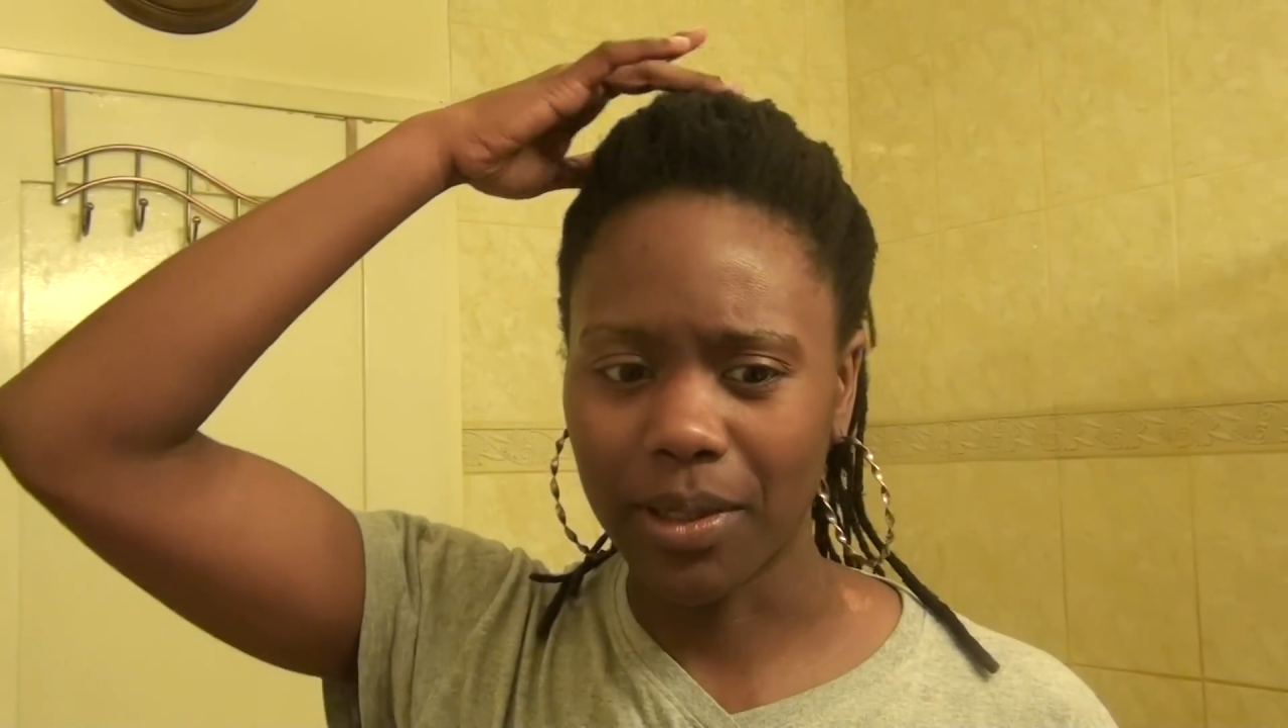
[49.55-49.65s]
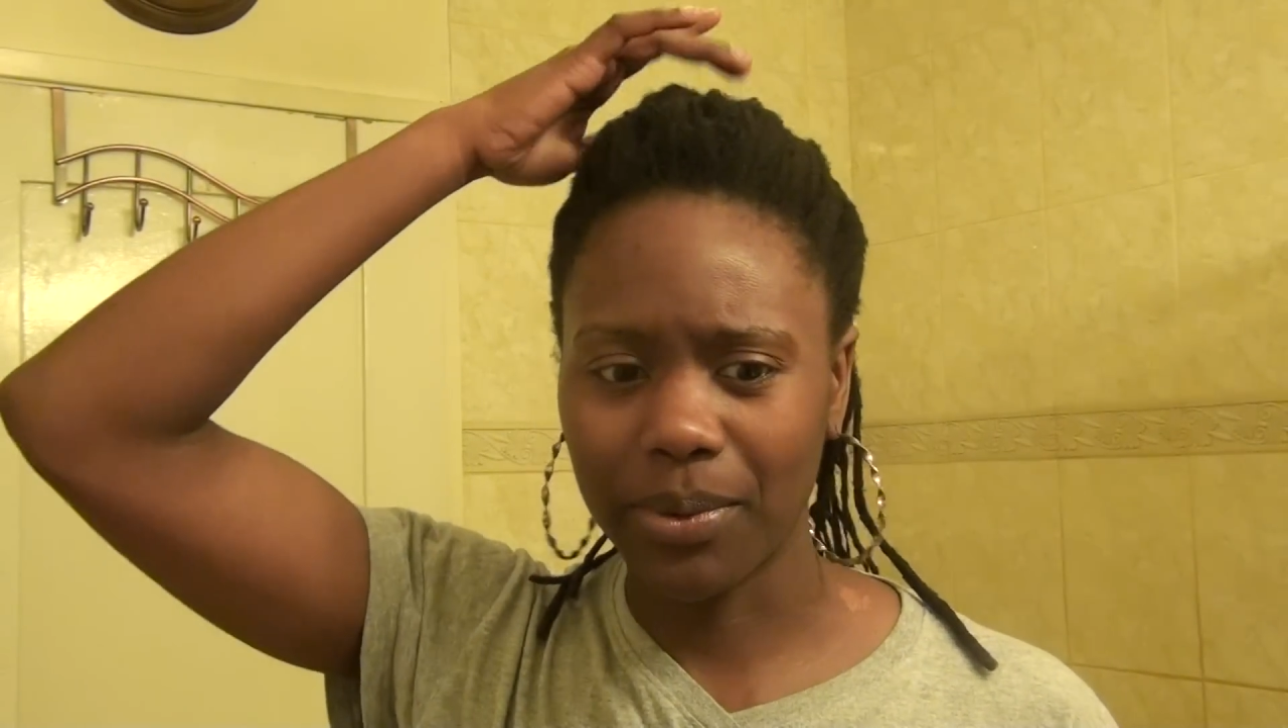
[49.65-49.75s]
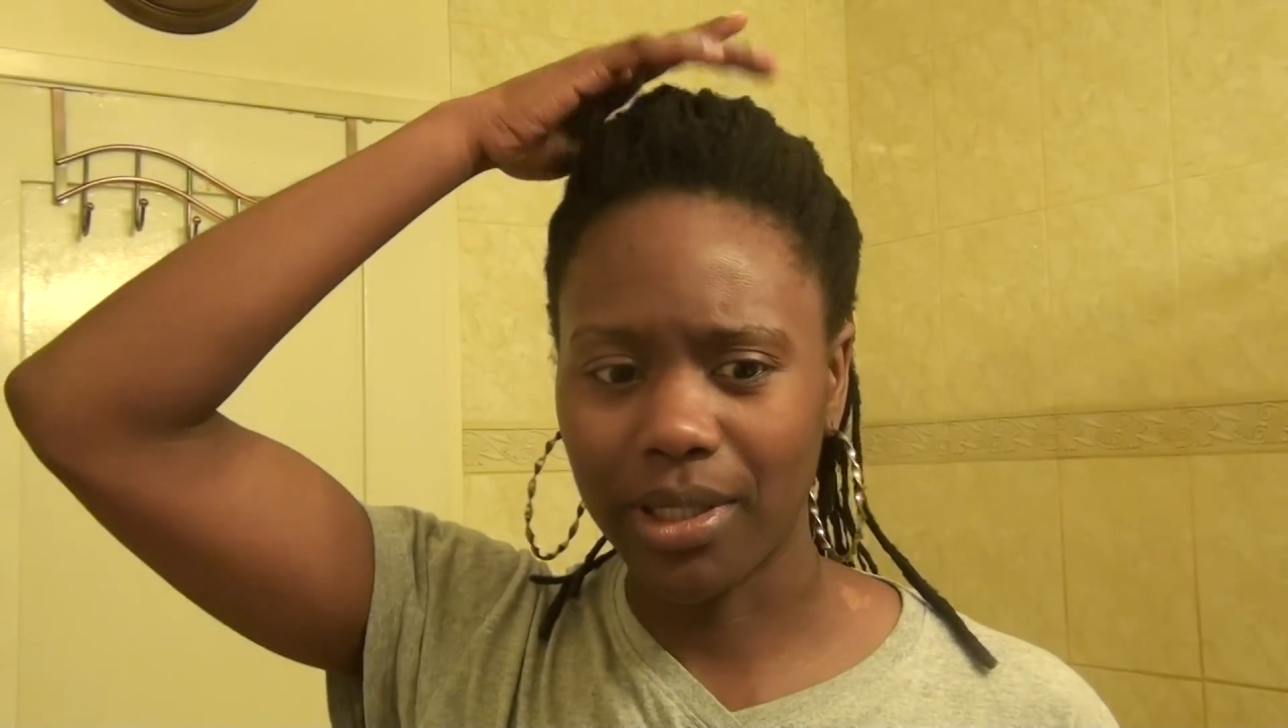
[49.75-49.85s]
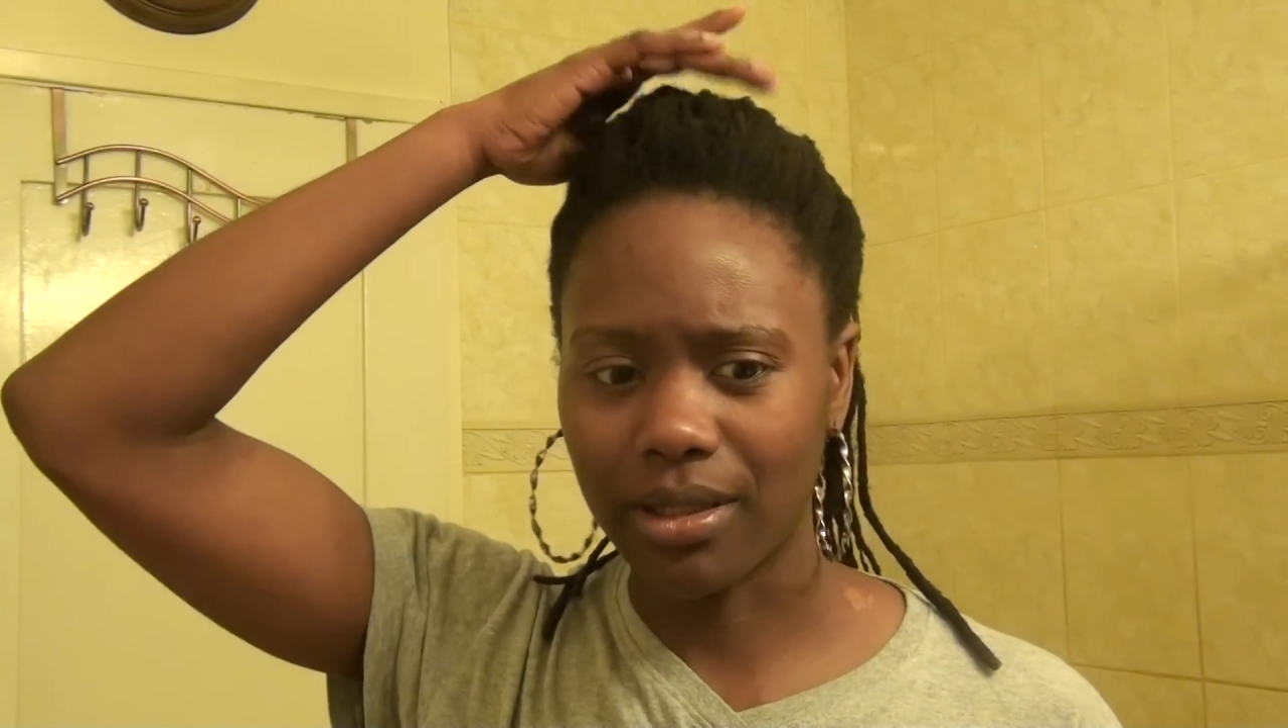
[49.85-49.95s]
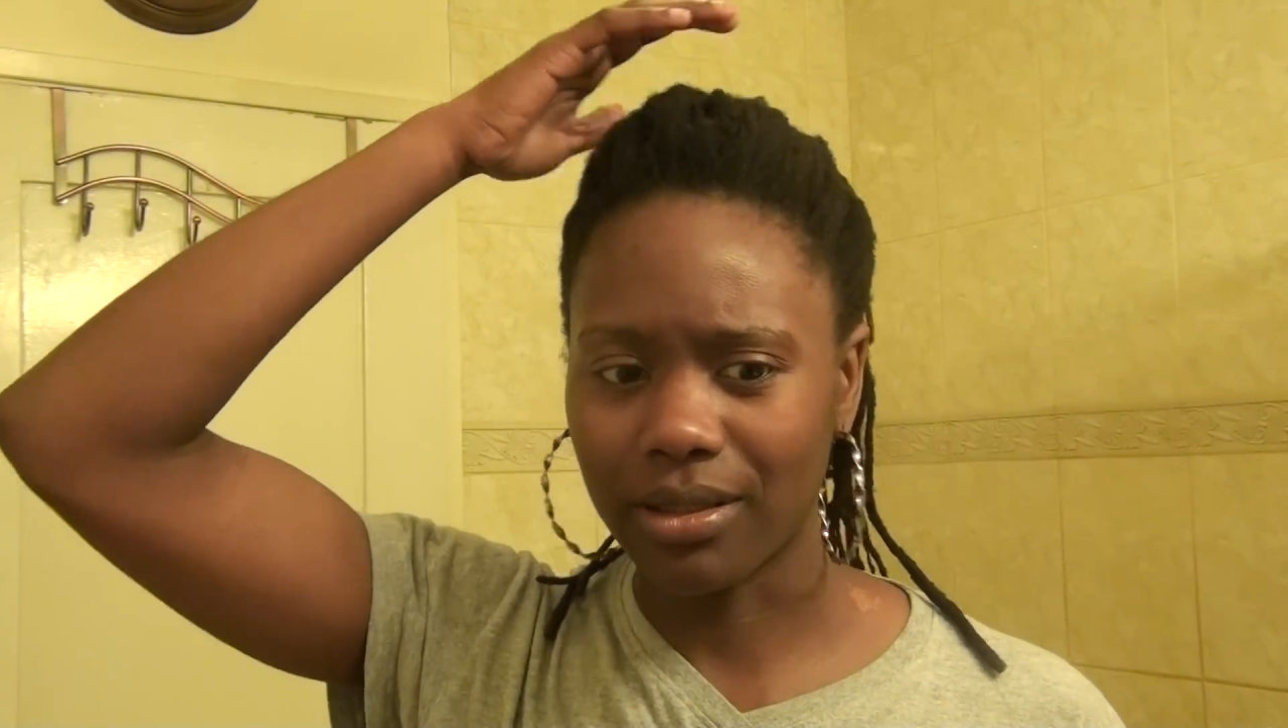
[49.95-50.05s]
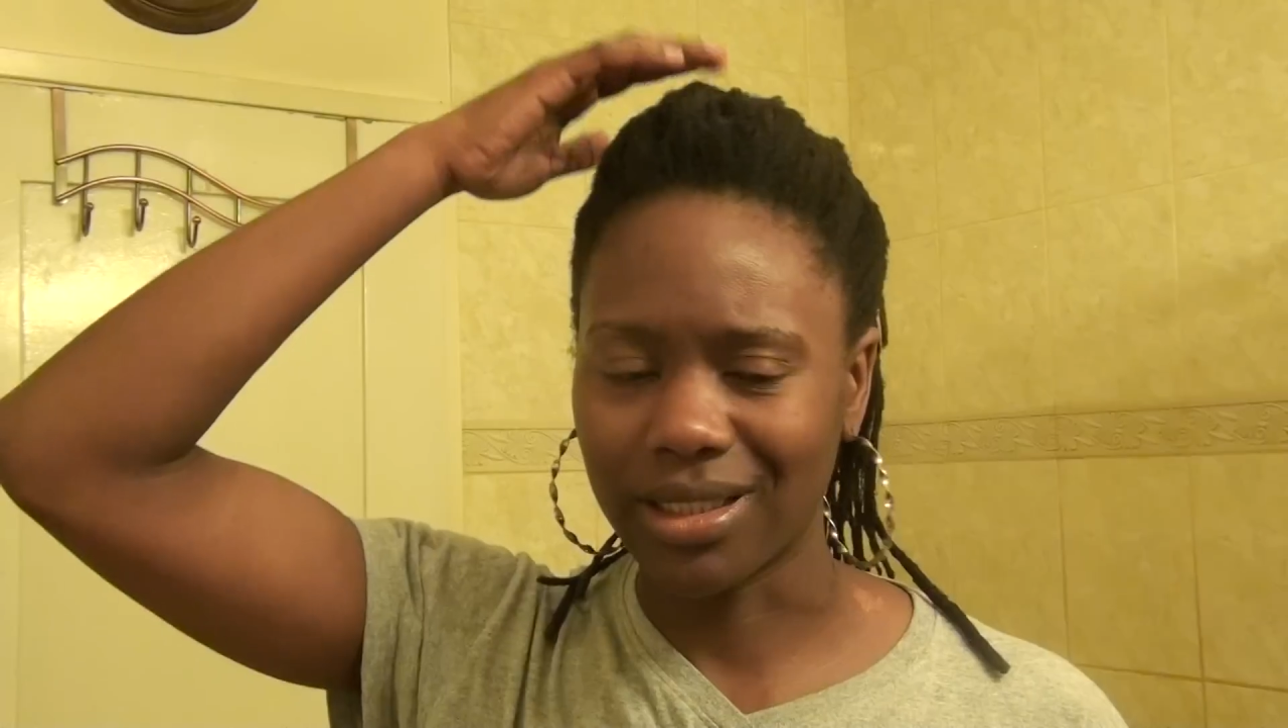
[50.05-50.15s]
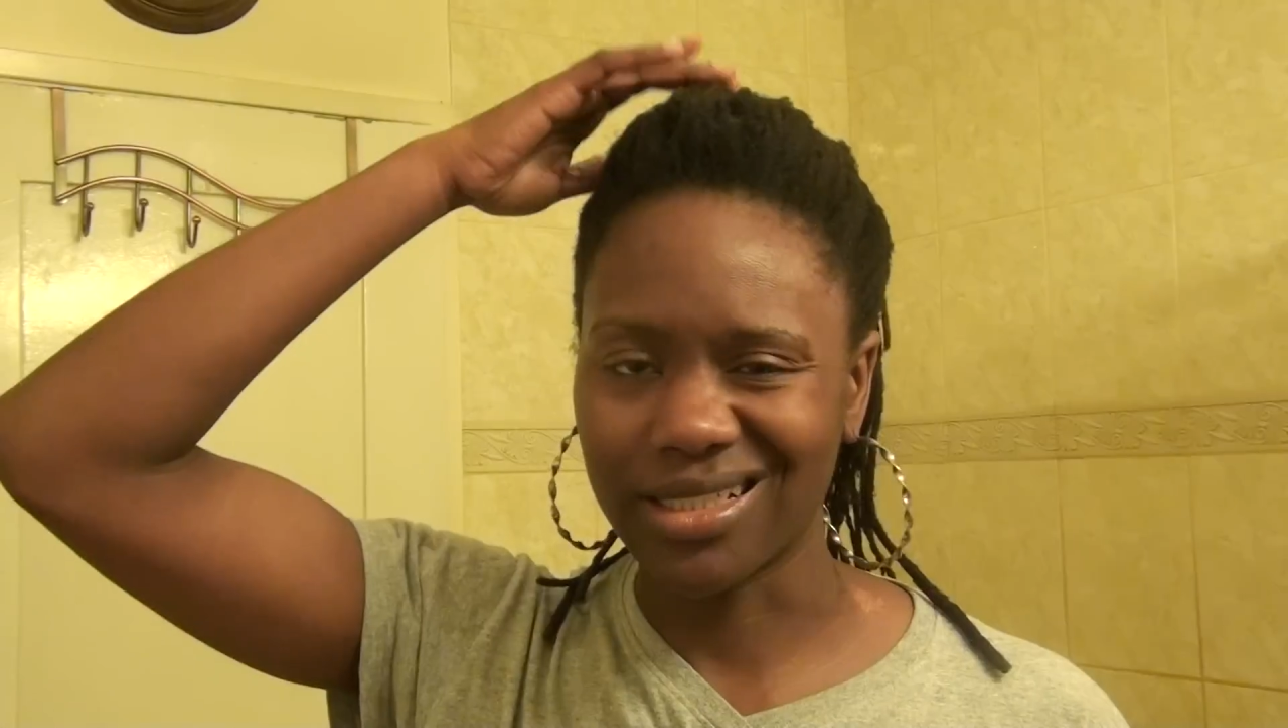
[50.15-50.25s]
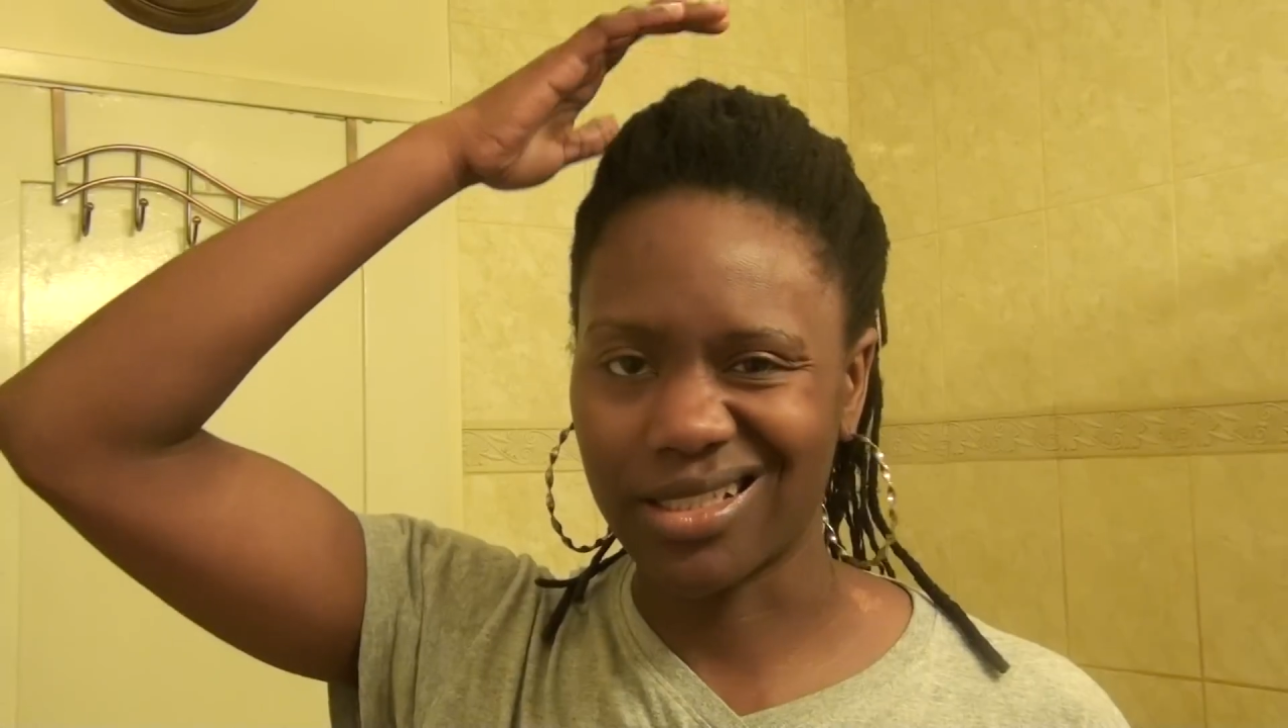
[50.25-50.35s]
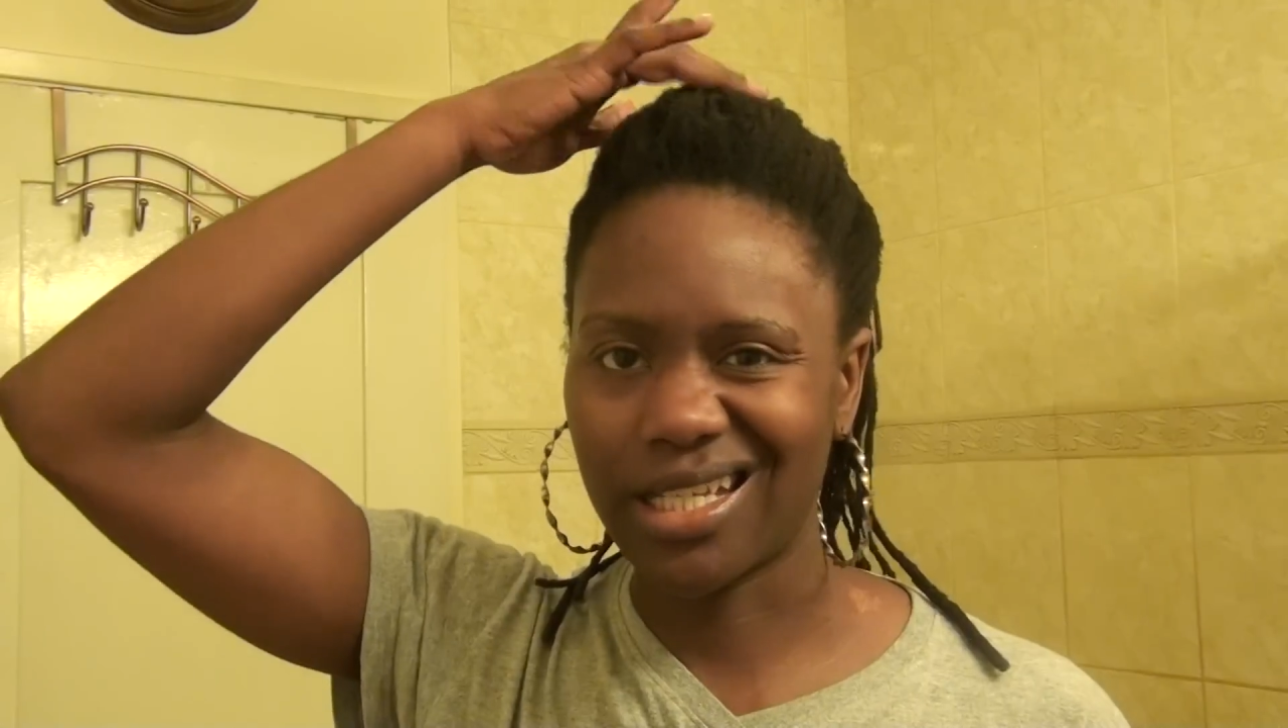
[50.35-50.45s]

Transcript: up here because the